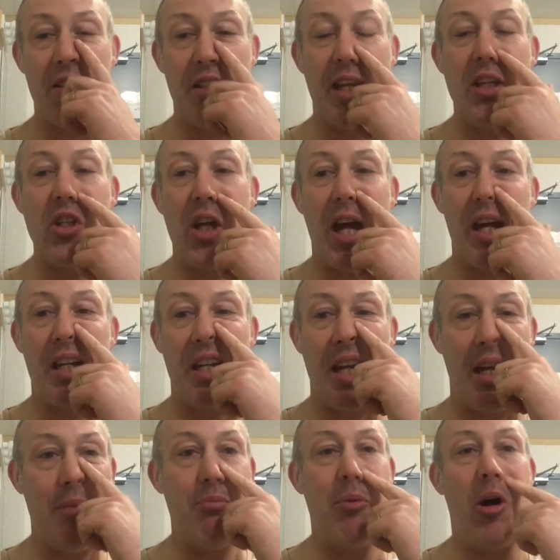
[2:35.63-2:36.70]
Zajac,
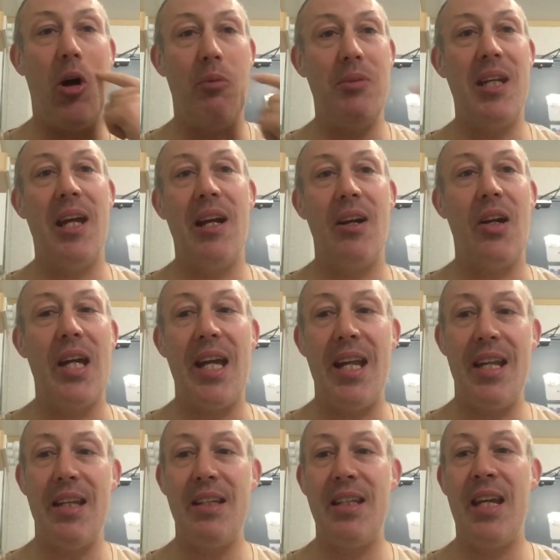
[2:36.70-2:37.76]
and Palmieri,
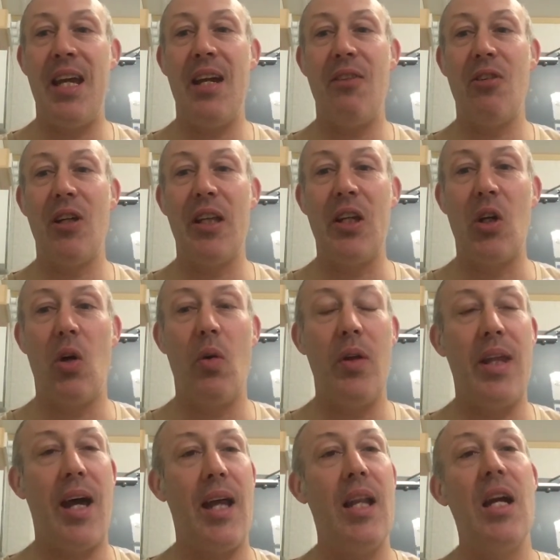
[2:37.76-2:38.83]
and you can't really go with
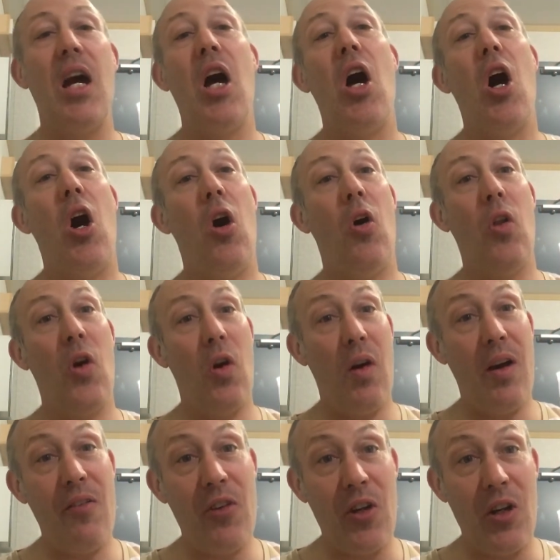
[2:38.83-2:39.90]
that. Although
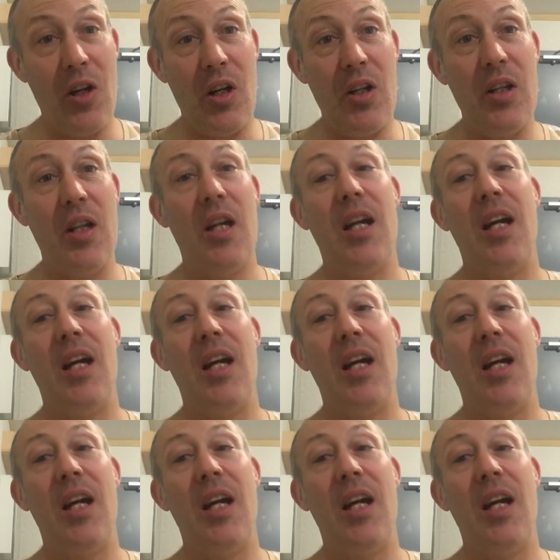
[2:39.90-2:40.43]
I've heard